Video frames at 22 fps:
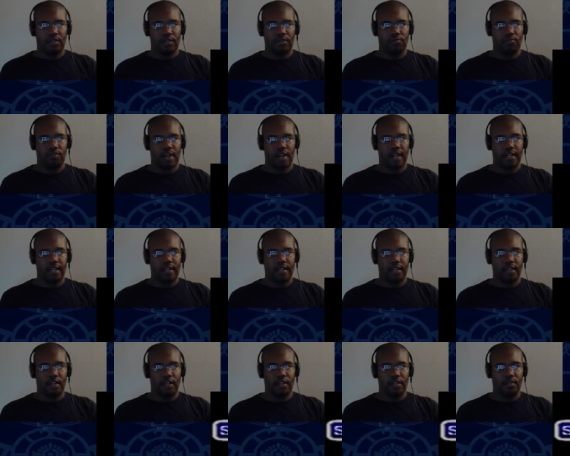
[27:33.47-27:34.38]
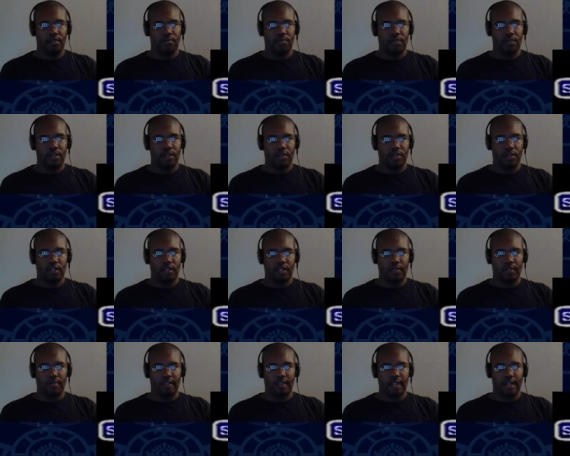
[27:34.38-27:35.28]
rotten nut. We're just going to
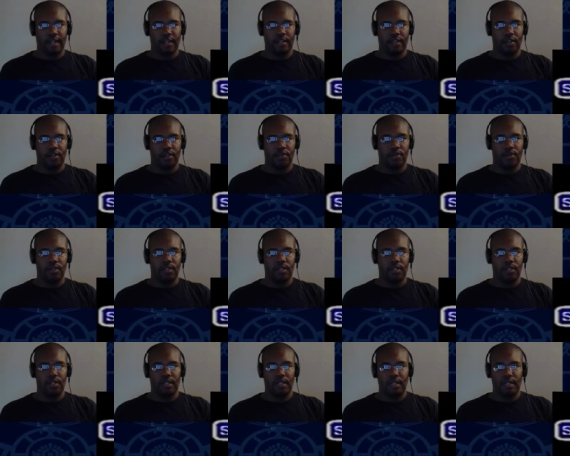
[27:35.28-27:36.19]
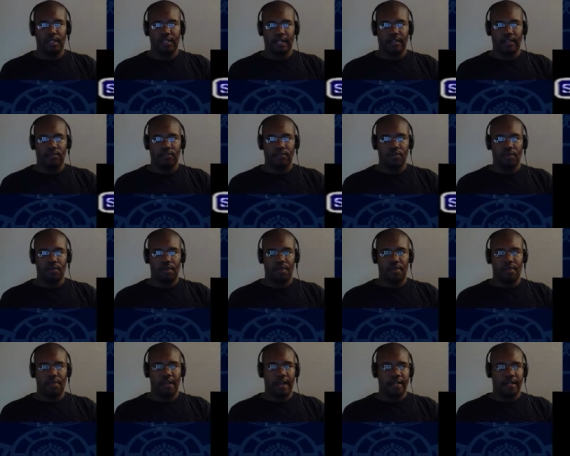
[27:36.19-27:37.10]
leave that alone. So I don't know what
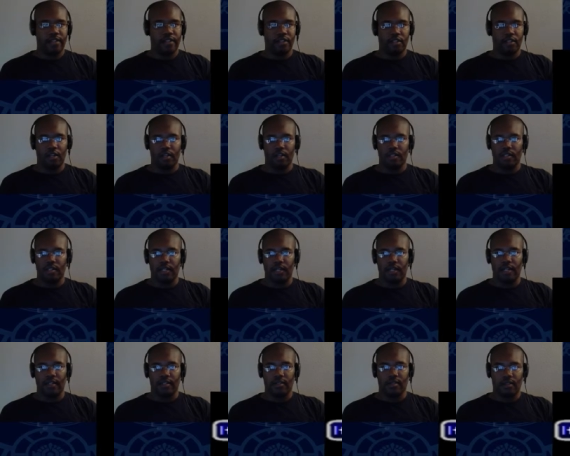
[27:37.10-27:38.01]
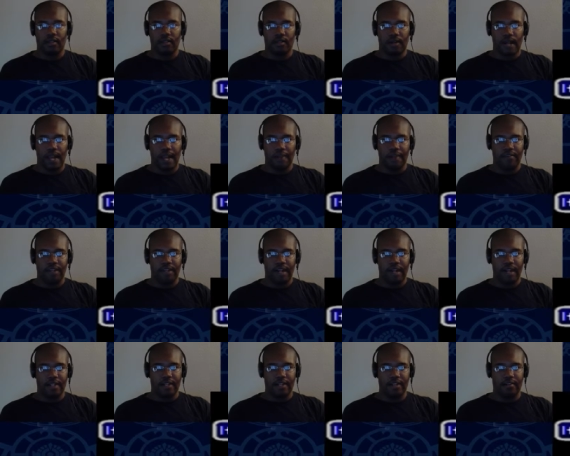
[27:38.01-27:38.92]
that does yet. So I have an
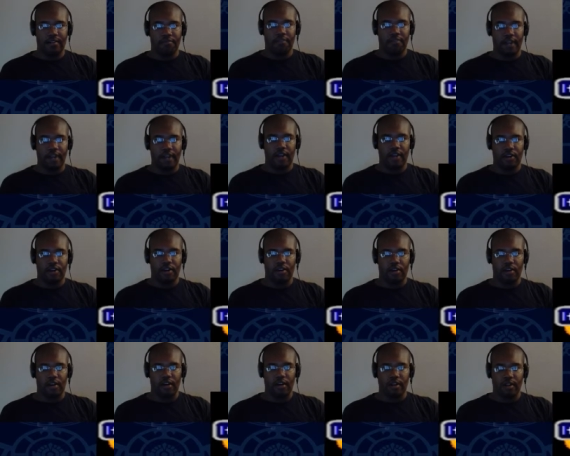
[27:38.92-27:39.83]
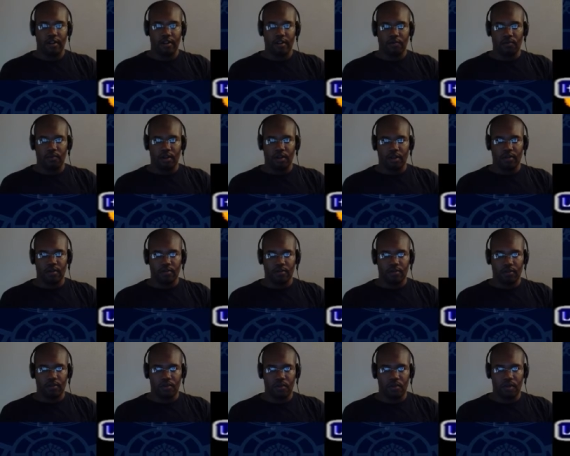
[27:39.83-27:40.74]
identify card, and we're
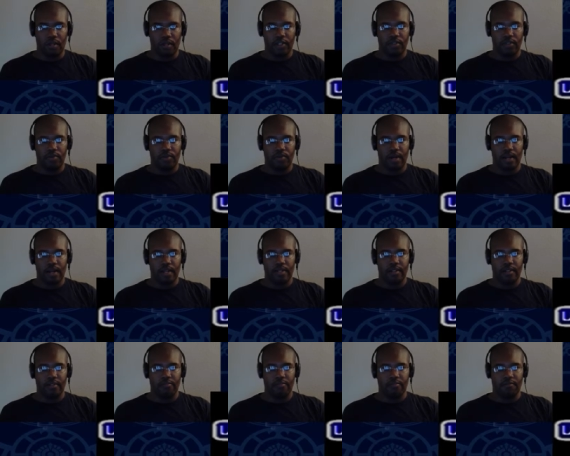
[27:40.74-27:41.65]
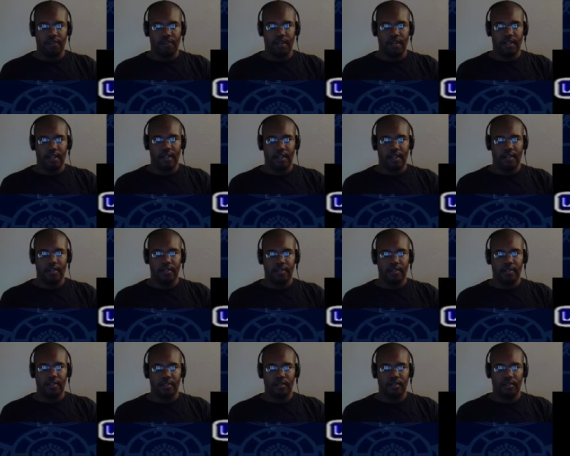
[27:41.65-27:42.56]
going to identify that.
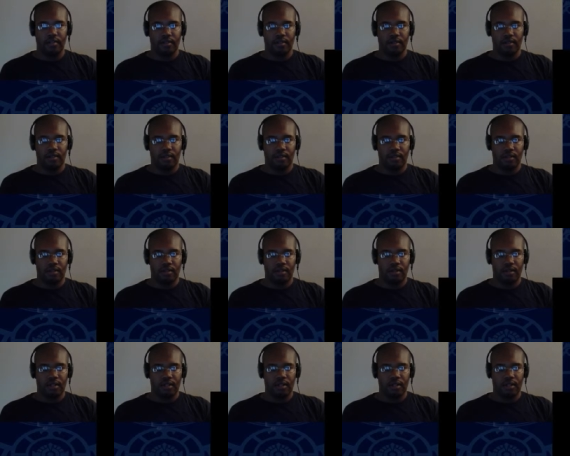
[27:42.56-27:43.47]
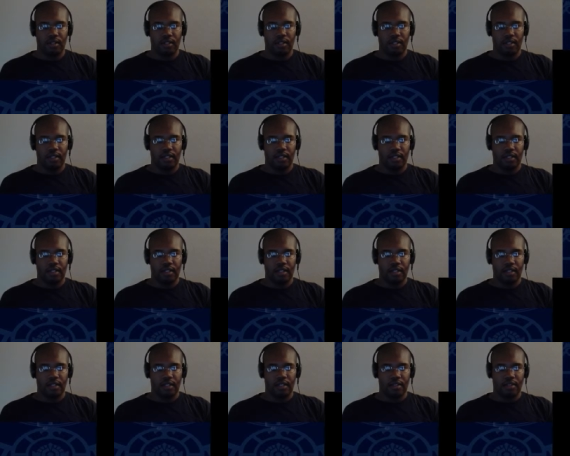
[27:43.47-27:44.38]
It
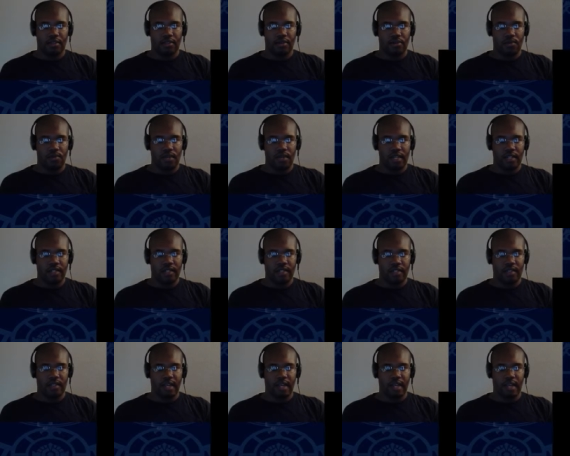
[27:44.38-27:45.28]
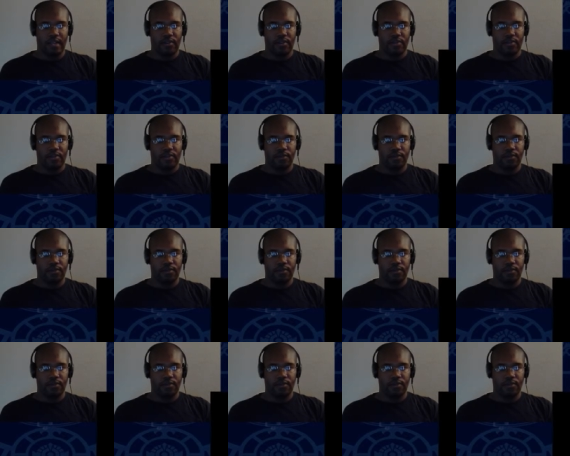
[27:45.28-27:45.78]
is weak saddle.